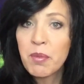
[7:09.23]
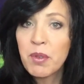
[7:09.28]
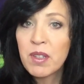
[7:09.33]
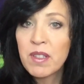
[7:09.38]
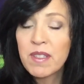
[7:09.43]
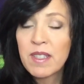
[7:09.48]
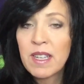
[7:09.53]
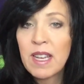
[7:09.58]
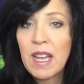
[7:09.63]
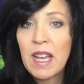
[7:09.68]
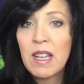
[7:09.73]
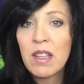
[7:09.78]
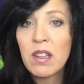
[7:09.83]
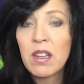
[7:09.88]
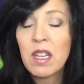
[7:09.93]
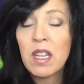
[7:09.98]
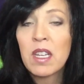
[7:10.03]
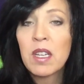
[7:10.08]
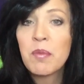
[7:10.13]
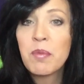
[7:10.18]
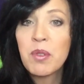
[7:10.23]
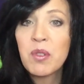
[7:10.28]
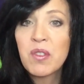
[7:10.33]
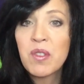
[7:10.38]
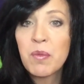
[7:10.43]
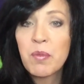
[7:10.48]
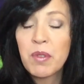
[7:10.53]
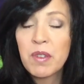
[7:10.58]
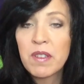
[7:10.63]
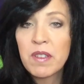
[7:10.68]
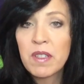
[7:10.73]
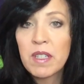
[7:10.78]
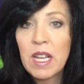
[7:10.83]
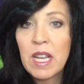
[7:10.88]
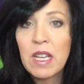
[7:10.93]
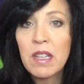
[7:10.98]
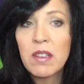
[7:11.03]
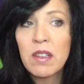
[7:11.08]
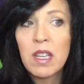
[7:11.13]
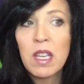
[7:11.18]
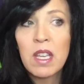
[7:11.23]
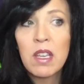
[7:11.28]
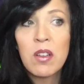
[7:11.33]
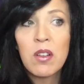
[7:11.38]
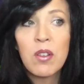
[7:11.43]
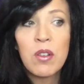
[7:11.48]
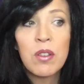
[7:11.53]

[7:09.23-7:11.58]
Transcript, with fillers: personality and abusive personality